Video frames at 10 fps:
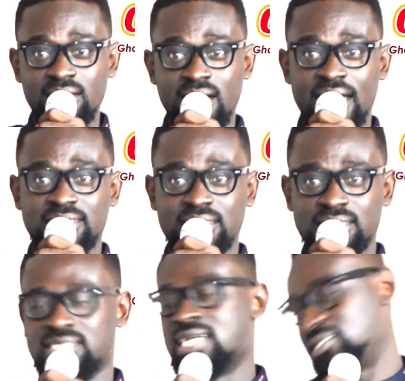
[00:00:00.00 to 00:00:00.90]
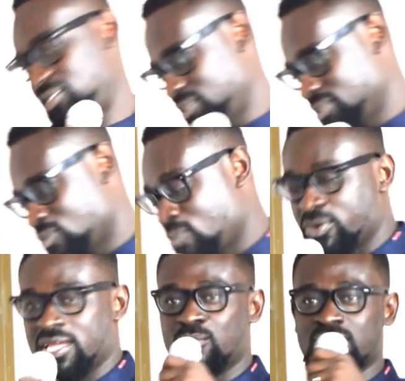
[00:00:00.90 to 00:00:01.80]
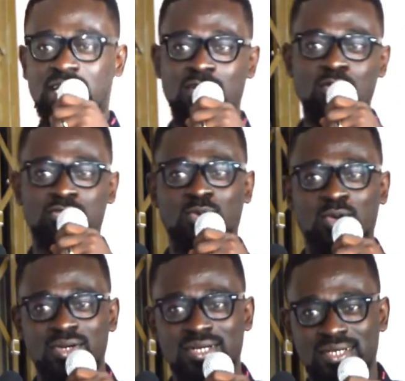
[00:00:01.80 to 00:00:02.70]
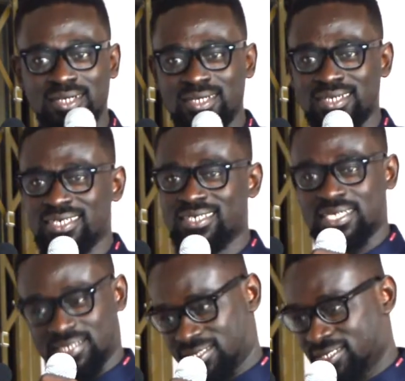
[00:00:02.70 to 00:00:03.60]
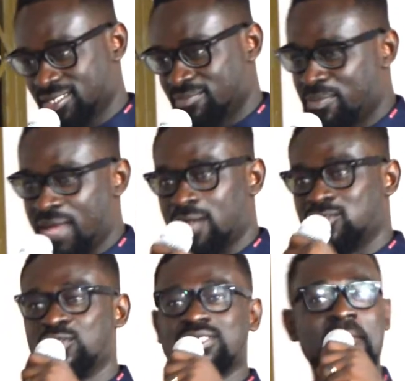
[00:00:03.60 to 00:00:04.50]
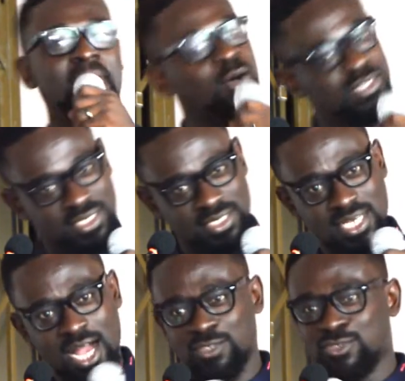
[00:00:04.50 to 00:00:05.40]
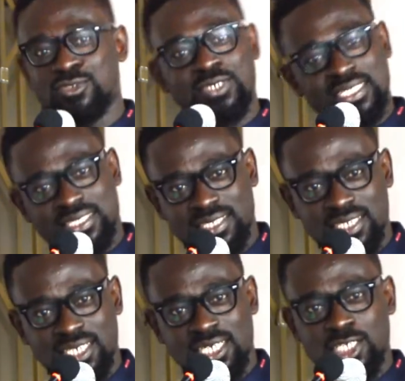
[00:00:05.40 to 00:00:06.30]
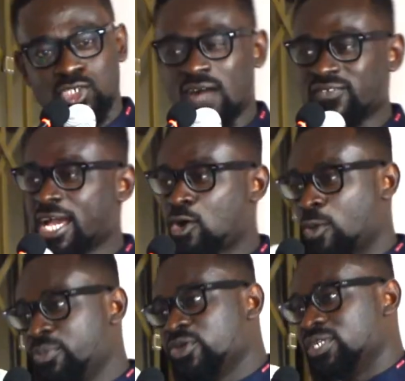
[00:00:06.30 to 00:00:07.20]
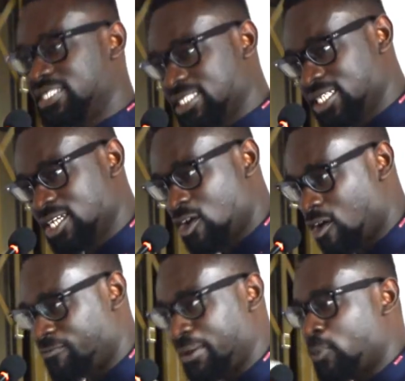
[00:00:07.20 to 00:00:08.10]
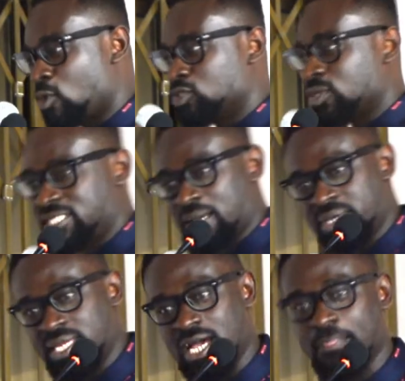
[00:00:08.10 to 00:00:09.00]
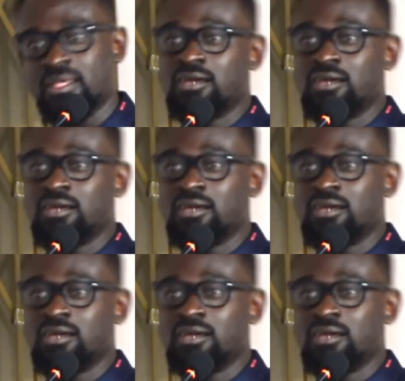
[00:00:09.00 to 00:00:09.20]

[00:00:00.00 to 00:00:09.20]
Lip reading: ICT, yes. Put the money and also, yes. Maybe how to use the mouse, how to do this. You have a community of people on social media.